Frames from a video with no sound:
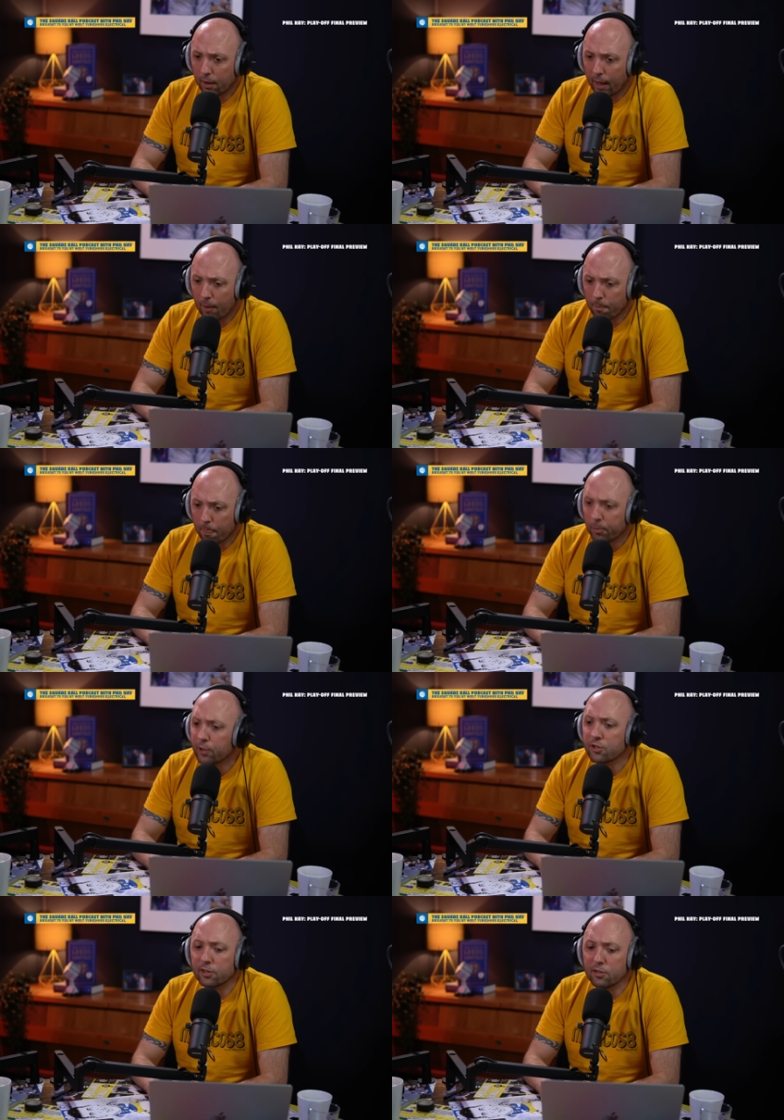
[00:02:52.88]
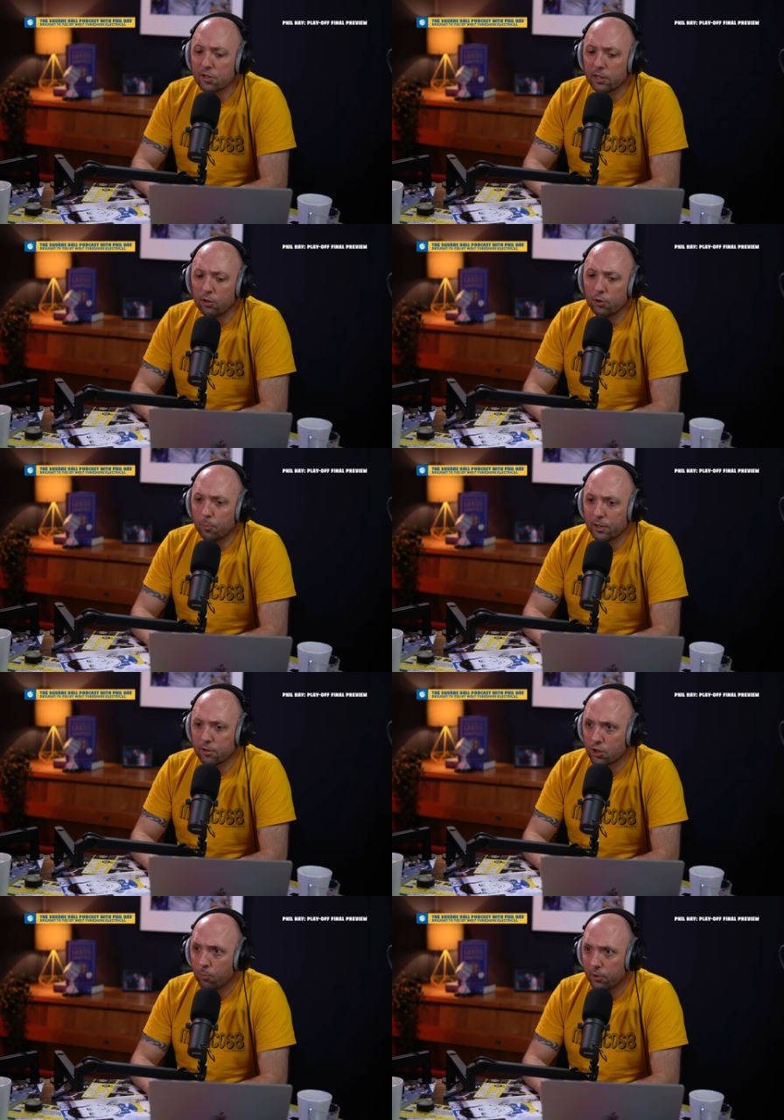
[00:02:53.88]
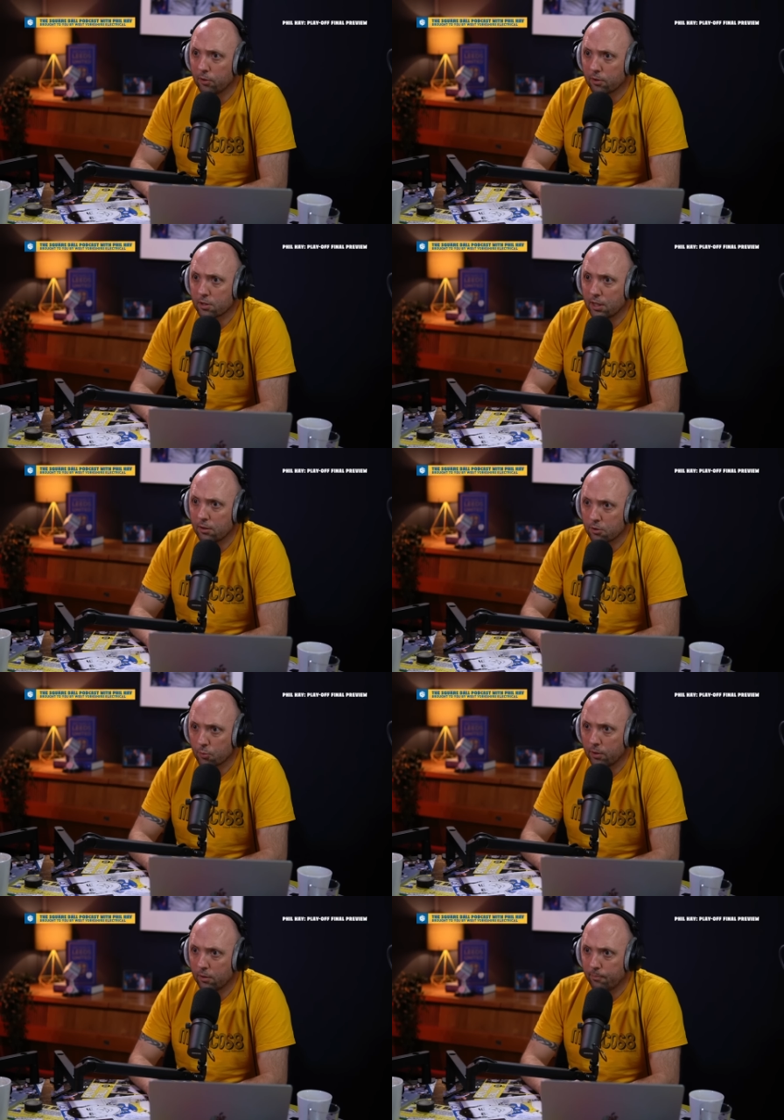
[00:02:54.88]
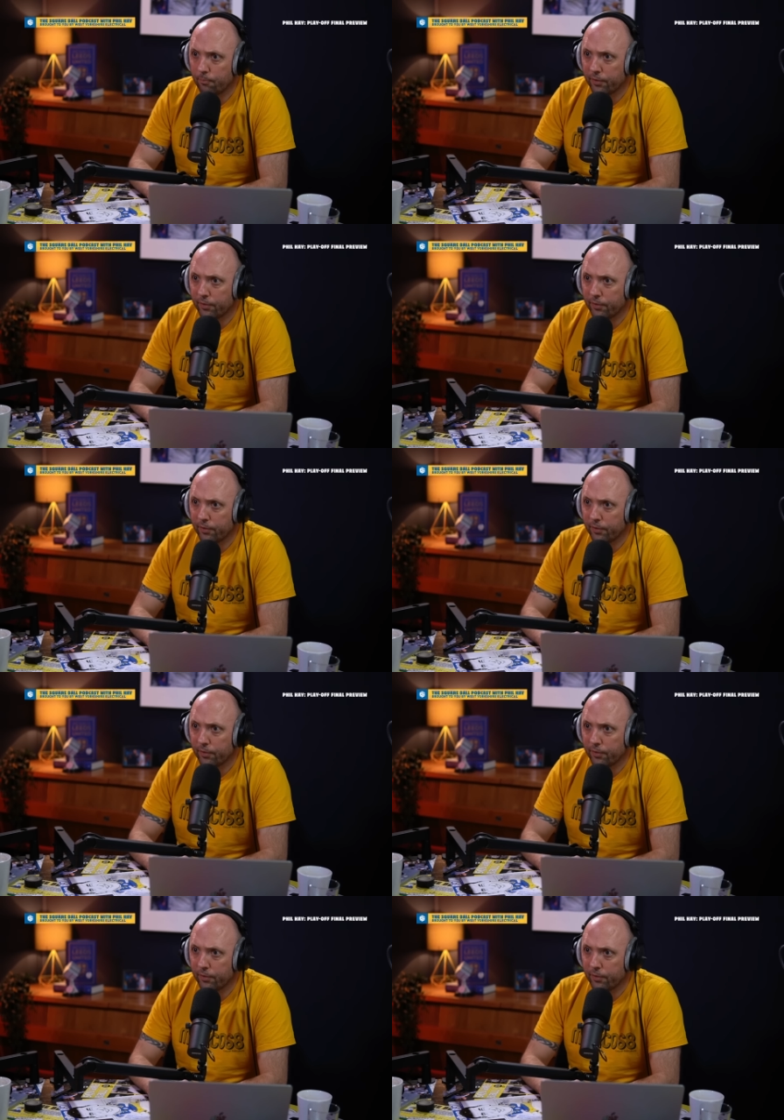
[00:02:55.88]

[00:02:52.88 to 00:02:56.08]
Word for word: Um, because things like, you know, the players jumping out of their skins when the,